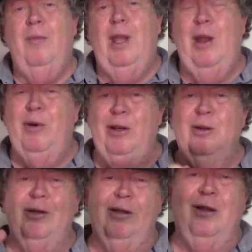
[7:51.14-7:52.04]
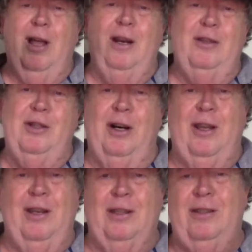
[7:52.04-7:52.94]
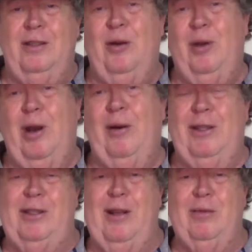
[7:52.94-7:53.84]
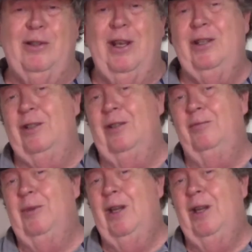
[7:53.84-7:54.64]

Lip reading: it reduces a lot of the jerkiness. So when I run stabilization,